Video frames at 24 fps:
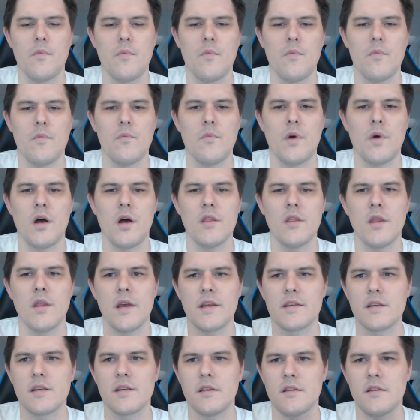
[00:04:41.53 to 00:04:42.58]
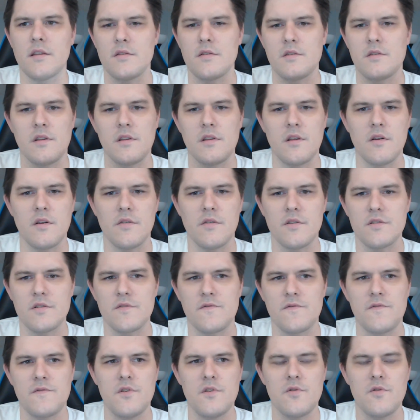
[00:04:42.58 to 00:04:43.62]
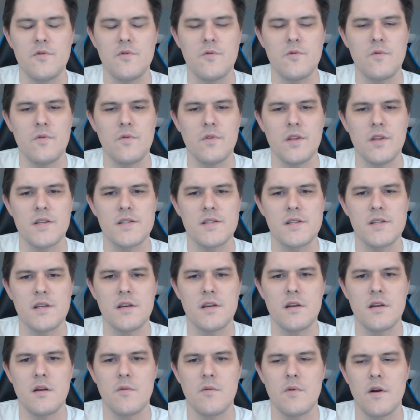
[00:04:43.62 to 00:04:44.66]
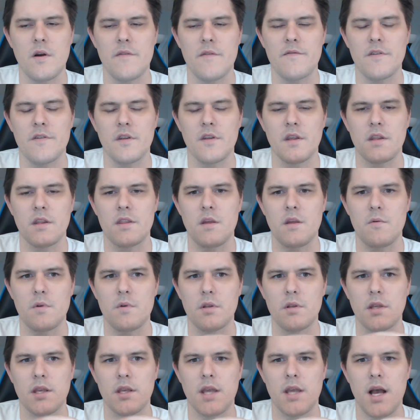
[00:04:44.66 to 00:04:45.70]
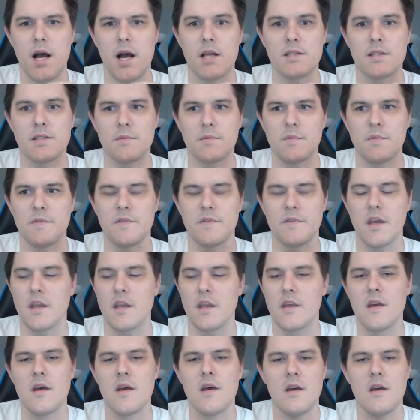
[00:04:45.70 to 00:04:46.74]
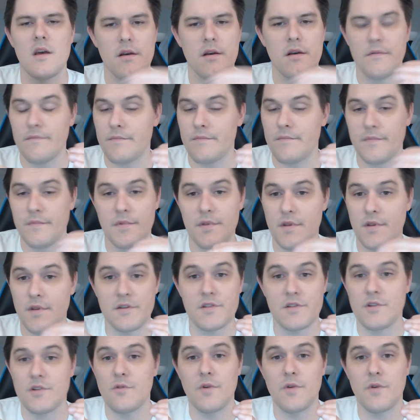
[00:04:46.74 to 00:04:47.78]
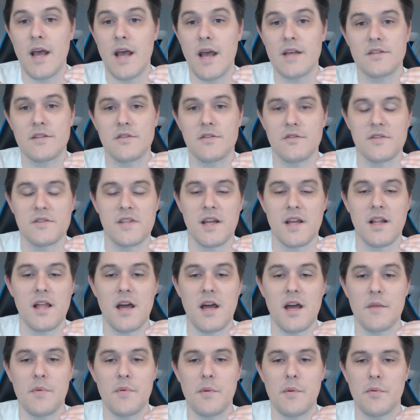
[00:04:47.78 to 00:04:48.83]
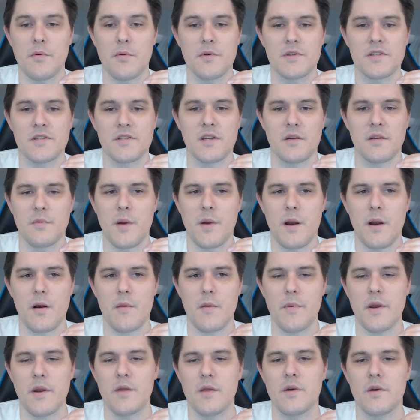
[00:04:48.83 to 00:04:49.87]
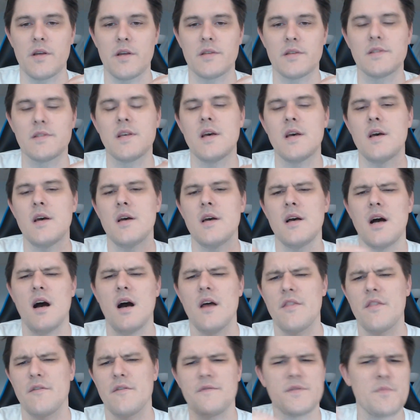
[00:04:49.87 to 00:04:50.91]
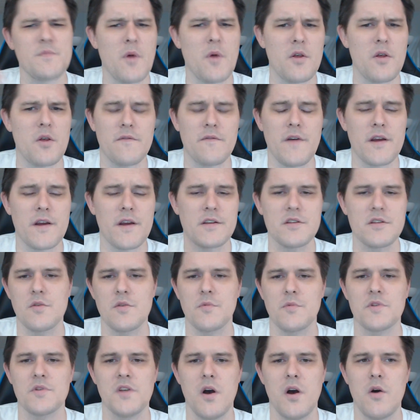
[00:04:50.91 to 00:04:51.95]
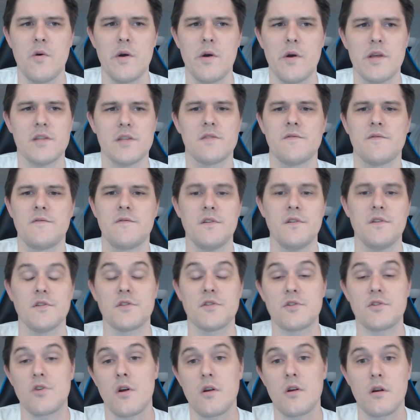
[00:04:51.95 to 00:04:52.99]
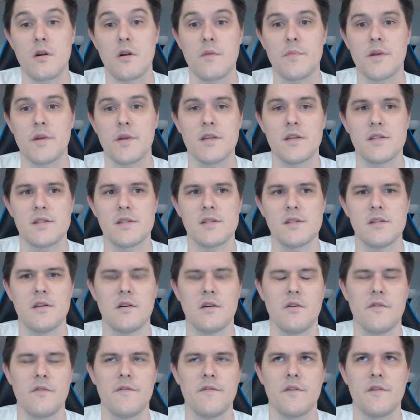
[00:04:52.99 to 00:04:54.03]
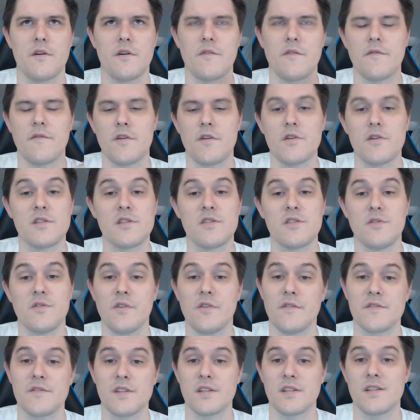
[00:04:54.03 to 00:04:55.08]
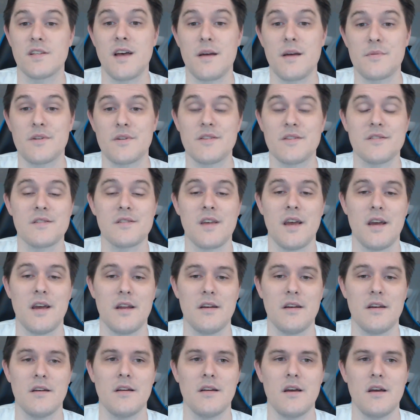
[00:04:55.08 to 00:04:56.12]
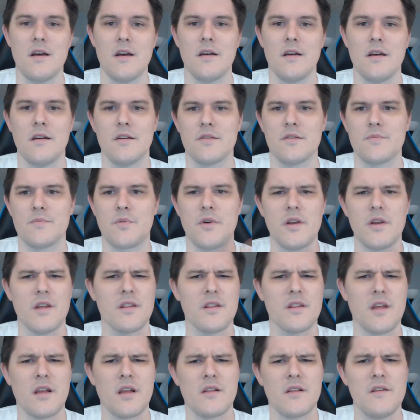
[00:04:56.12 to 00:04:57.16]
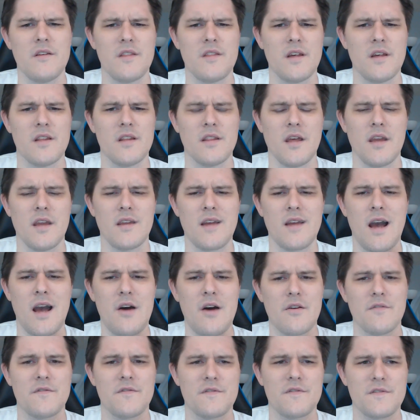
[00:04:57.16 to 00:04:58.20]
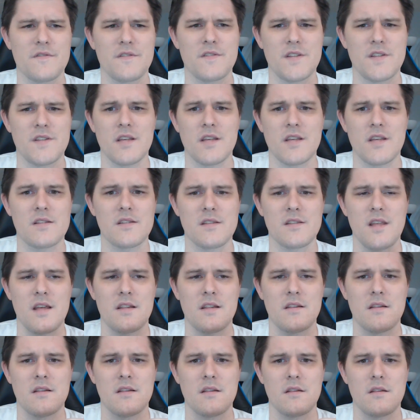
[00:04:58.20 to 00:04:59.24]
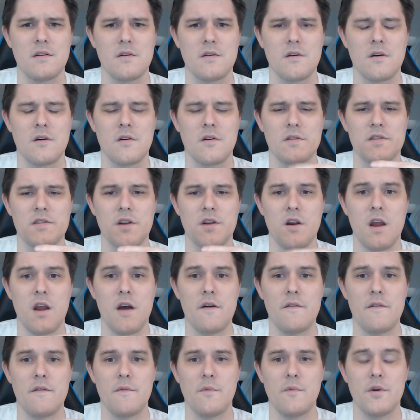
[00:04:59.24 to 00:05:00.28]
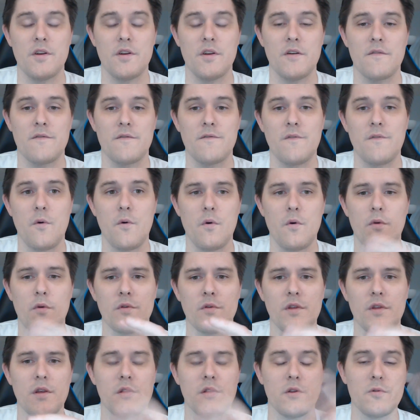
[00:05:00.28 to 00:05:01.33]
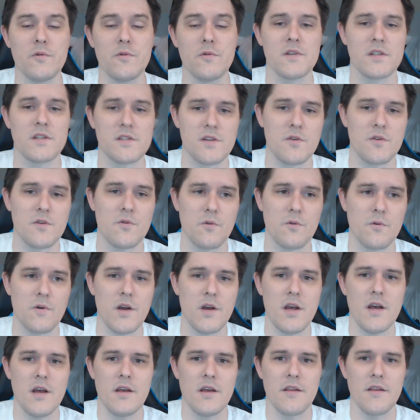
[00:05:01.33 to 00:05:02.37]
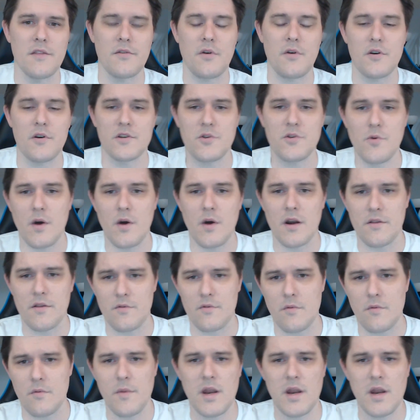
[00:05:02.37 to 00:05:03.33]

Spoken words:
Unlike there's a few listed in here where I feel like they really got some of, like, there's 2 casters that a lot of people are just going to pair up anyways. The smaller factions almost always feel stronger because, if you're a Convergence, you have 6 options, and it's pretty unlikely that, like, out of 6 when you have only losing 2, that there aren't 2 out of the remaining